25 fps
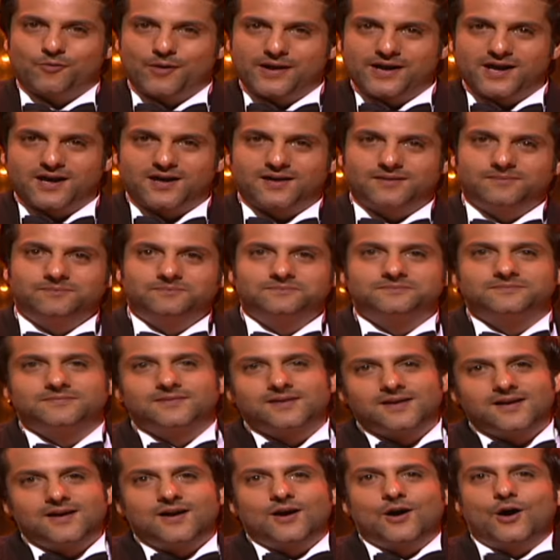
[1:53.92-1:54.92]
The winner
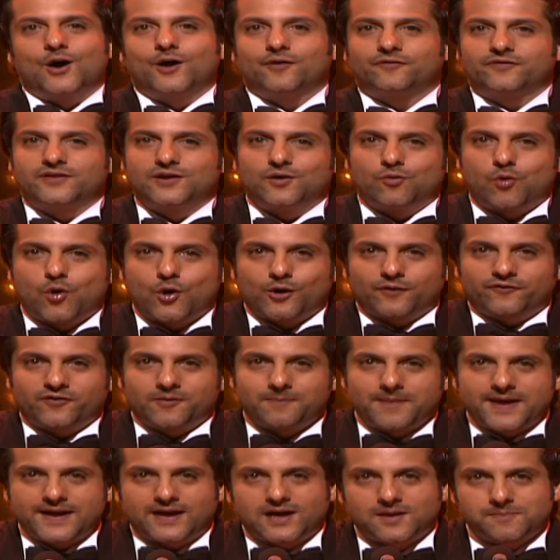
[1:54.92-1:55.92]
of the award for
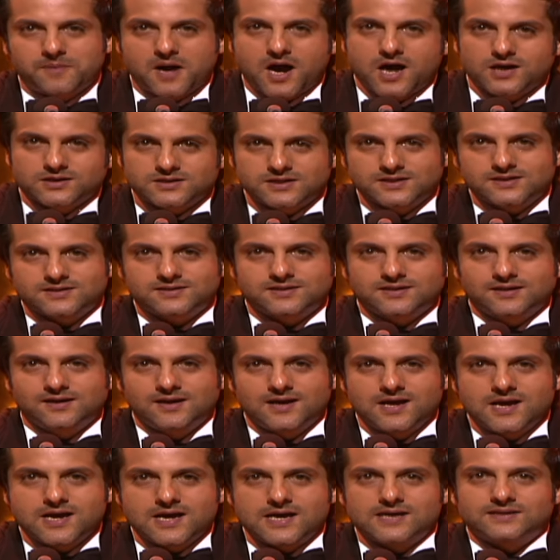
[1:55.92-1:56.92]
makeup artist
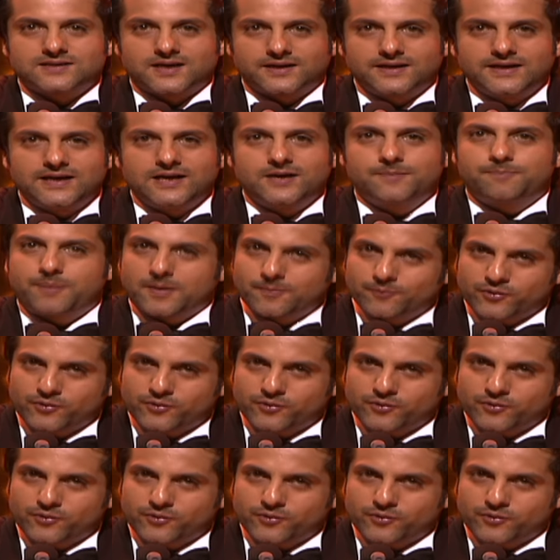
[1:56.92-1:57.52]
is Anil